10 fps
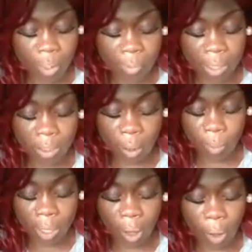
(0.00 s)
to make your
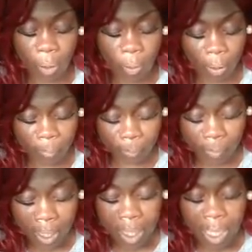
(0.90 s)
way hard.
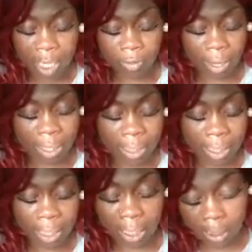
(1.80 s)
He tries to
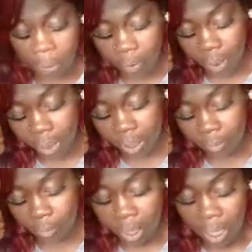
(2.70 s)
get in your head